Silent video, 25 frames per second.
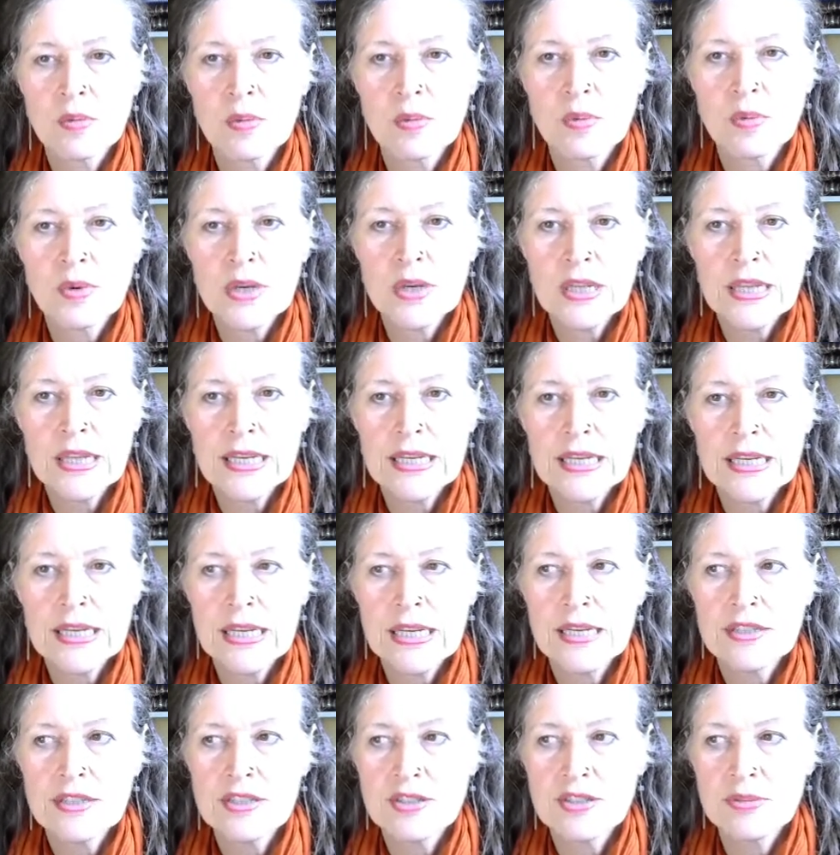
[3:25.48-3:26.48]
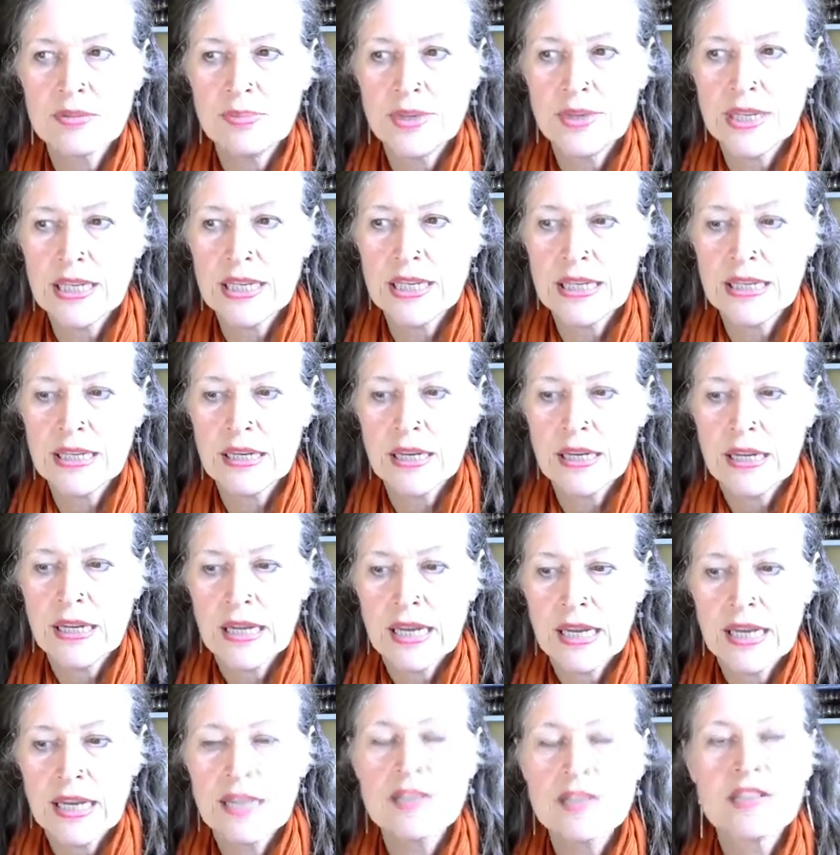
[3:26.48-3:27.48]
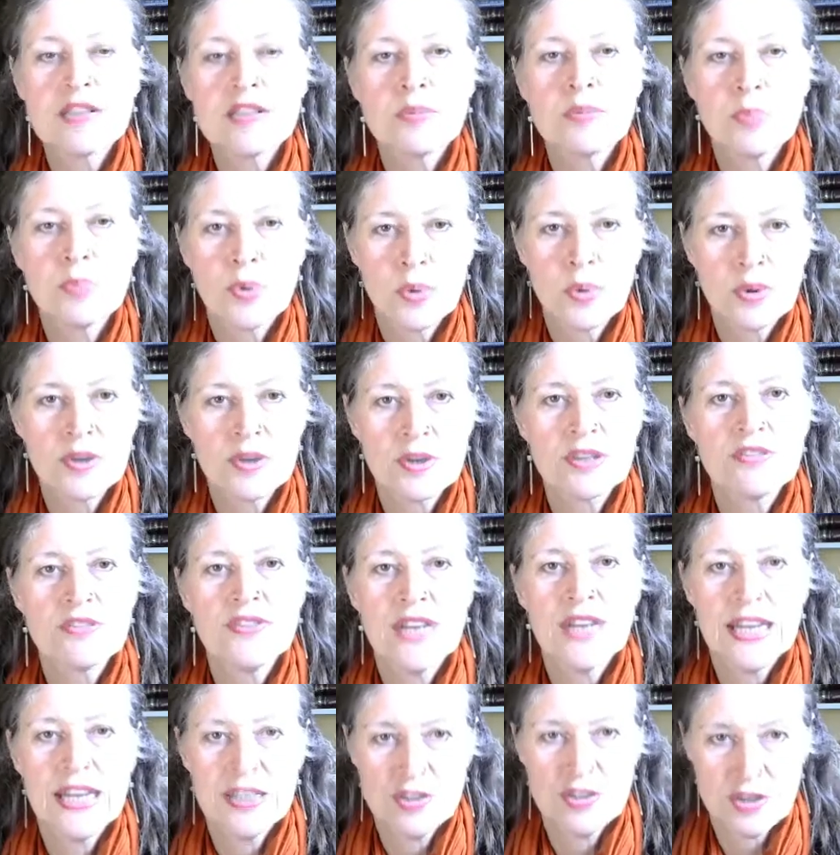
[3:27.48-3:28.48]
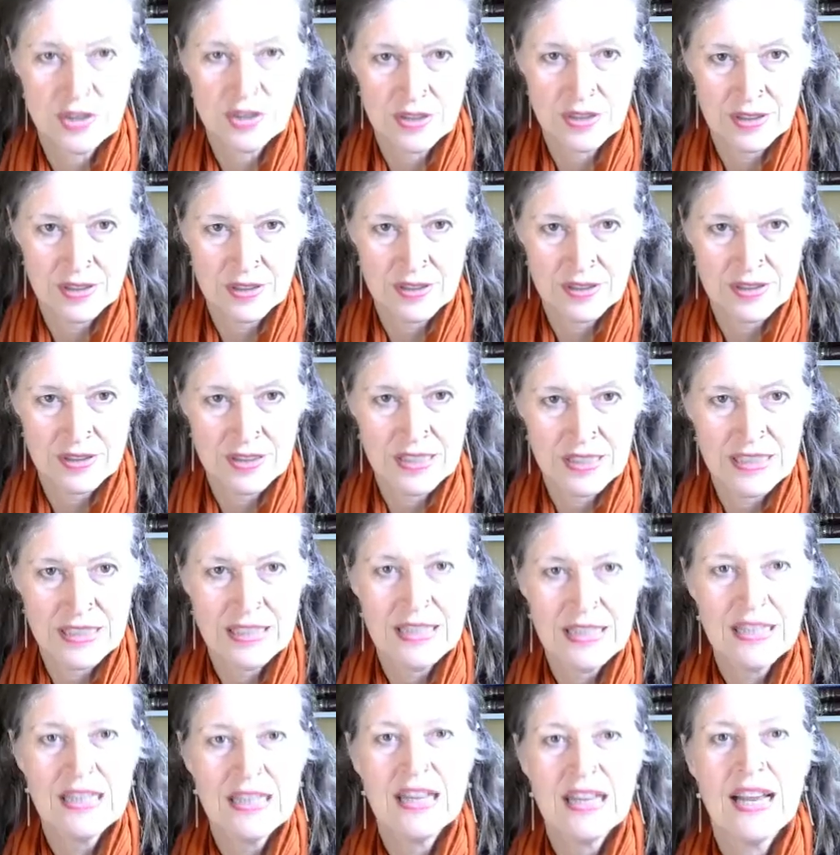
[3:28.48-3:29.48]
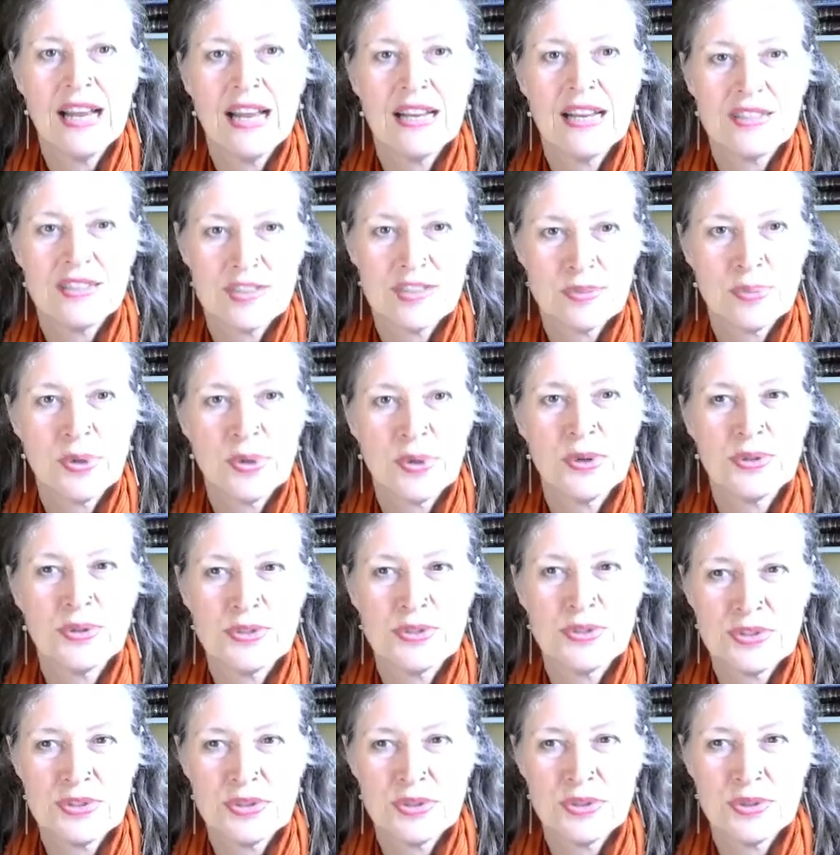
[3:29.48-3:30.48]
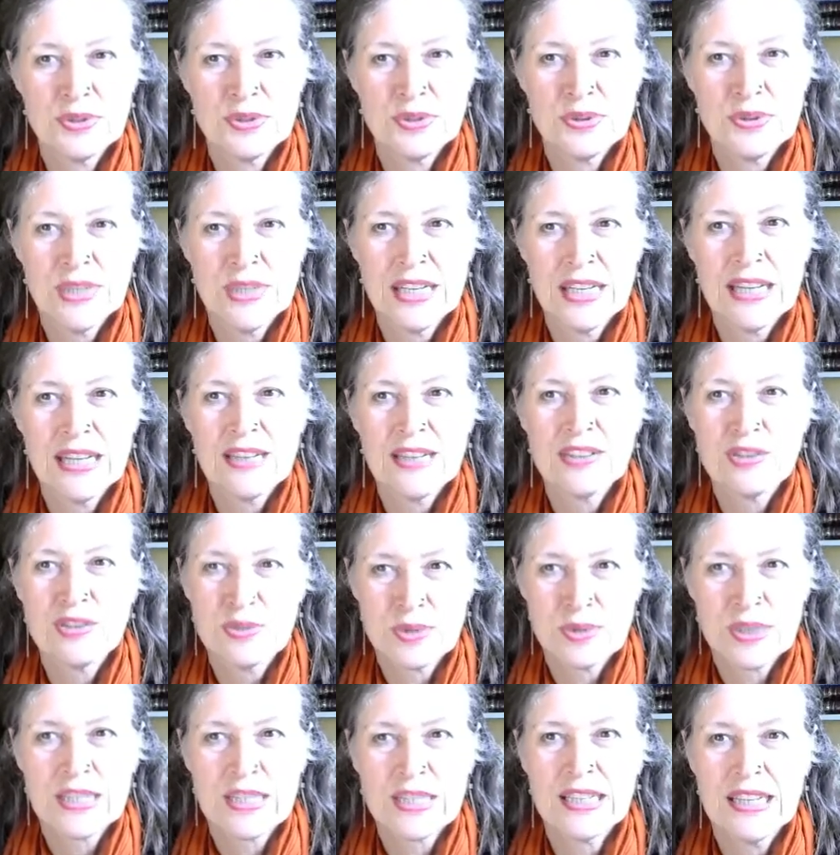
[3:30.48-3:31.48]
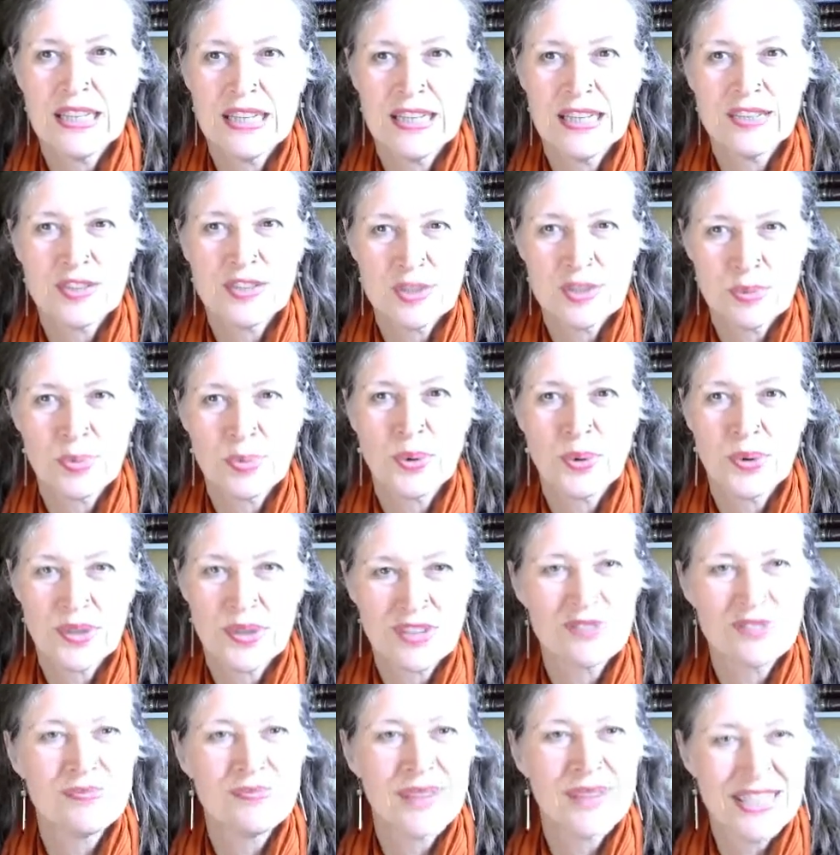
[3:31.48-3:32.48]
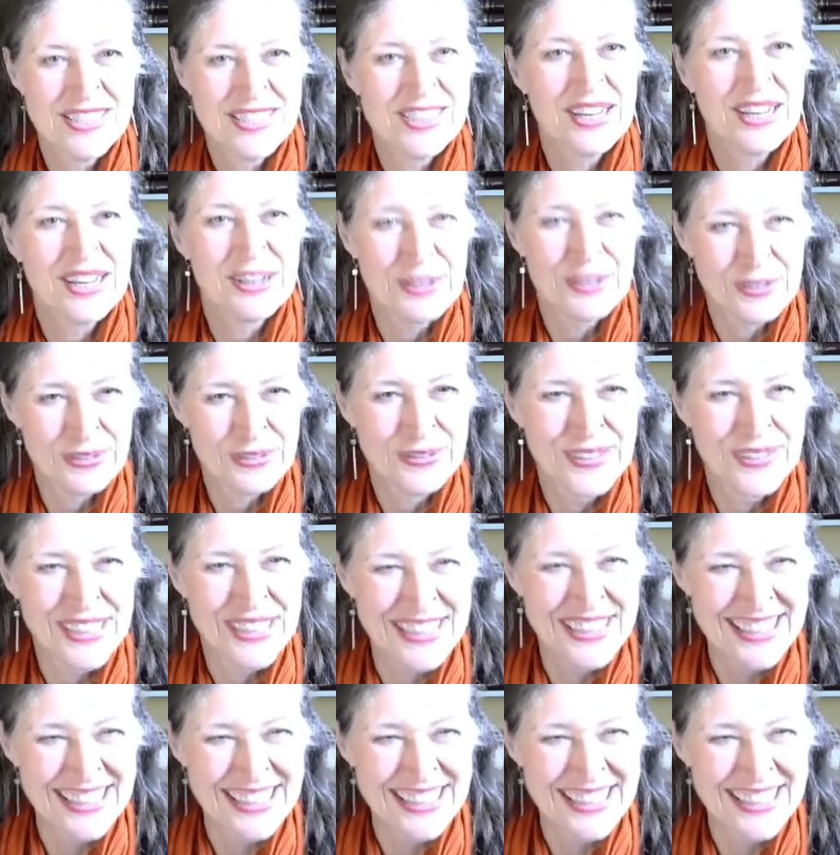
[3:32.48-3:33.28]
really need to be in support of nature, as opposed to strictly in support of myself.